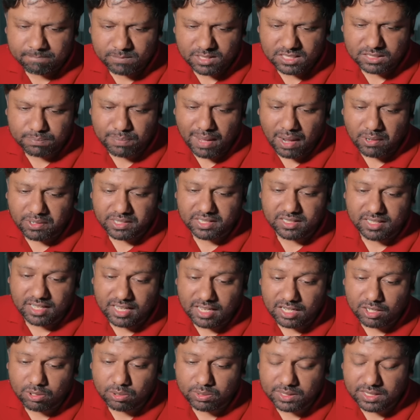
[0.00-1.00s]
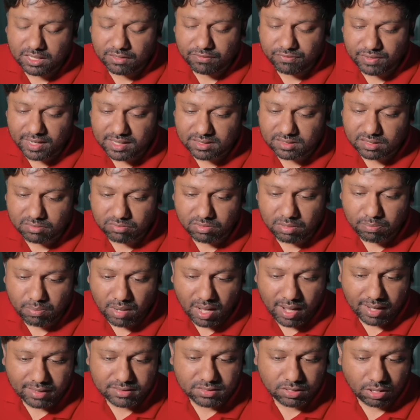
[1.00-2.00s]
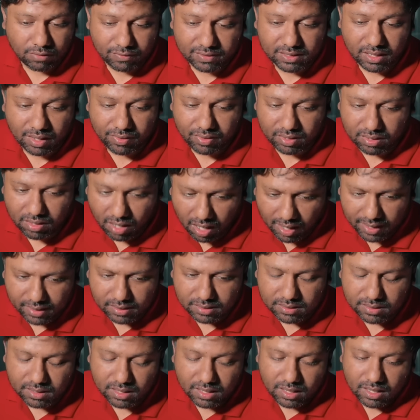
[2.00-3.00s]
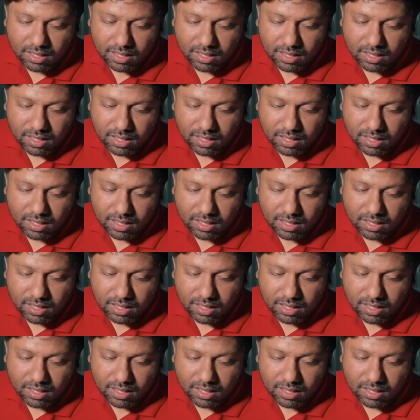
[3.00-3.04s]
spouting equally offensive remarks of another kind?